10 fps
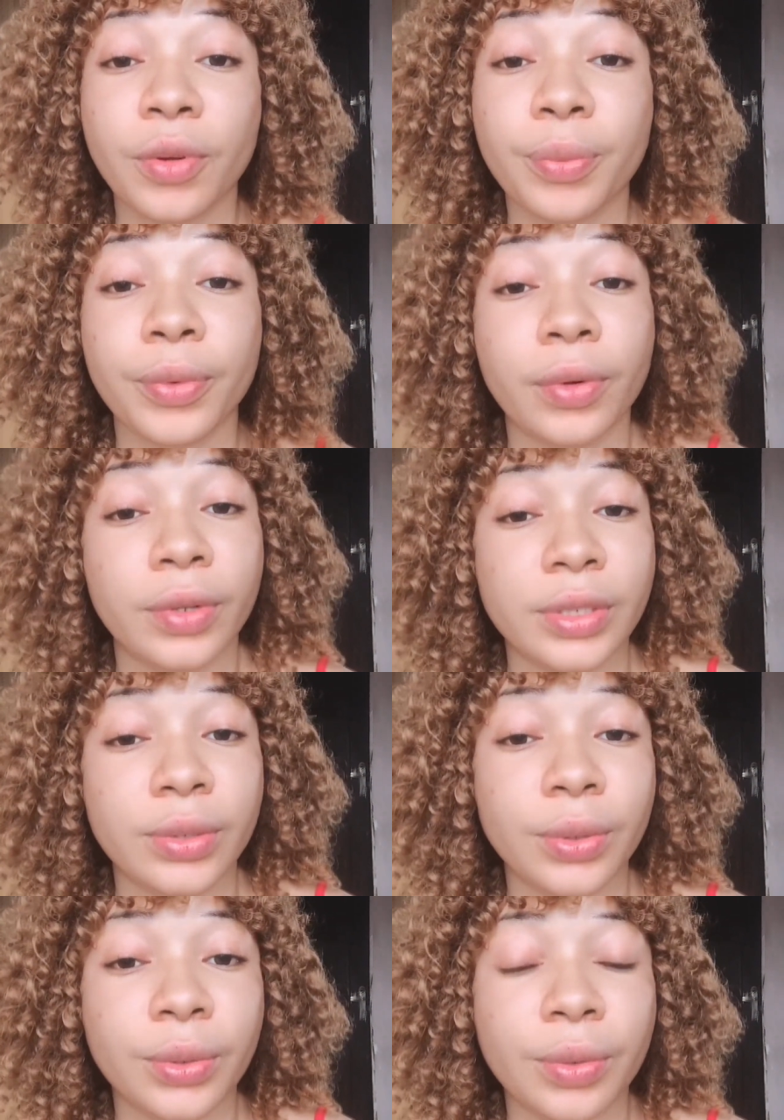on the
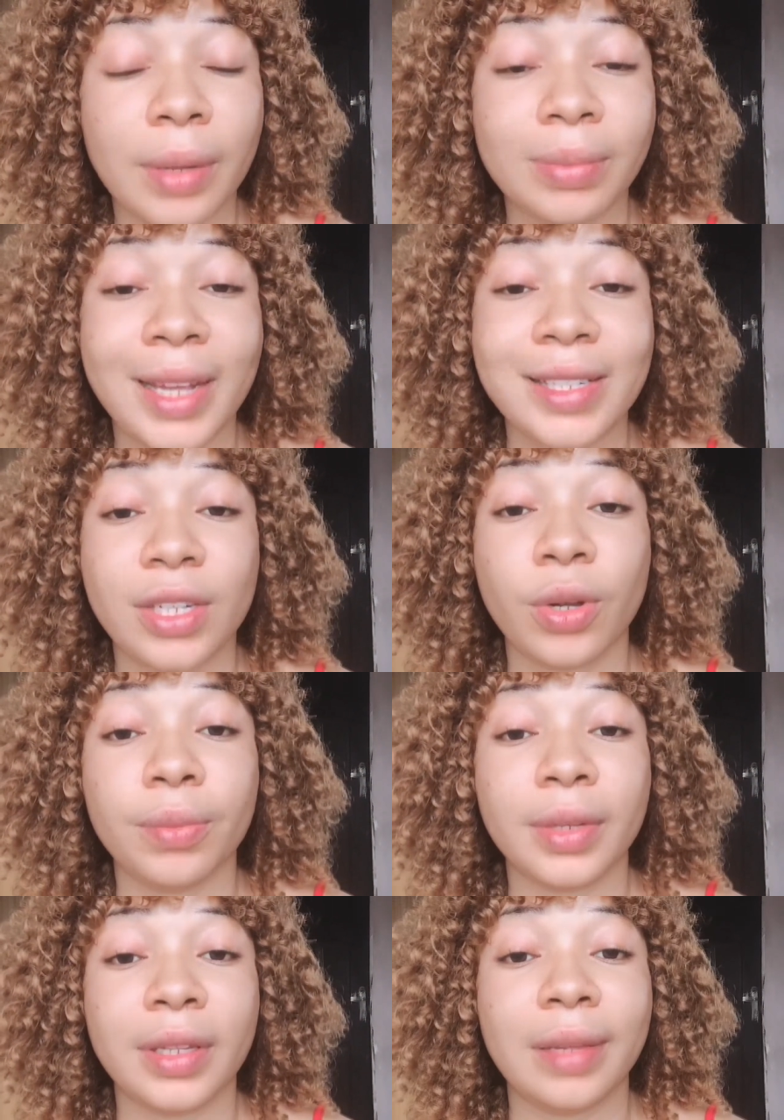hologram that is a company
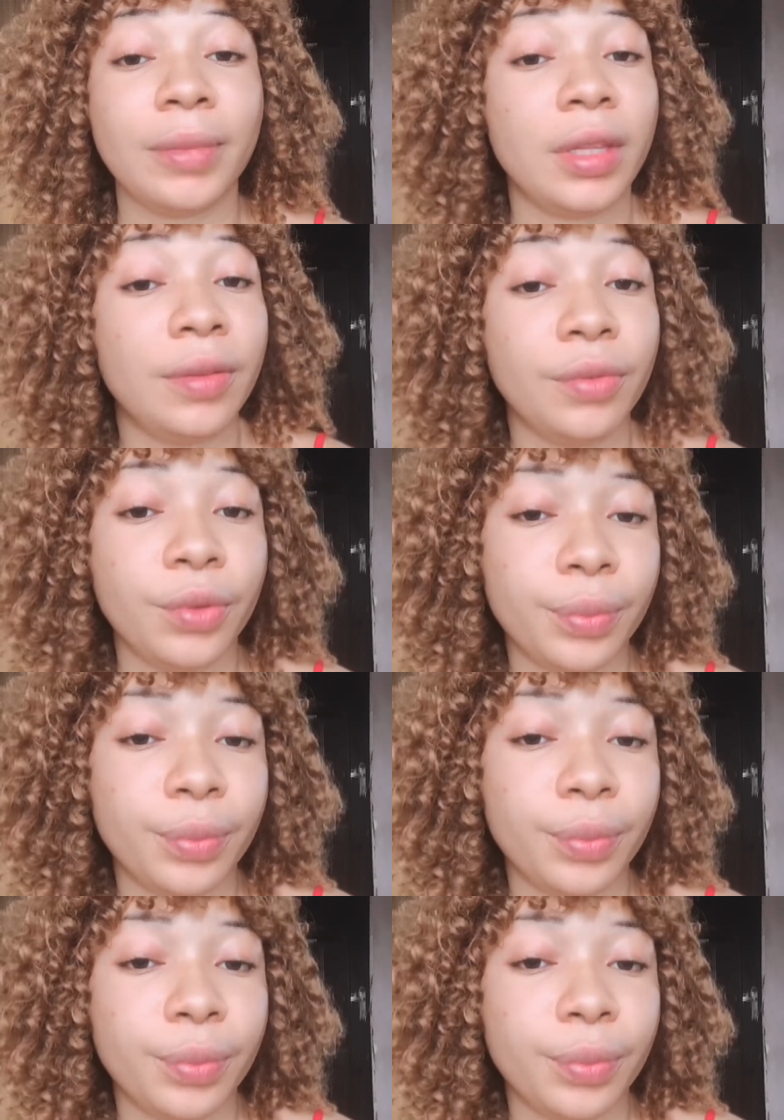named evil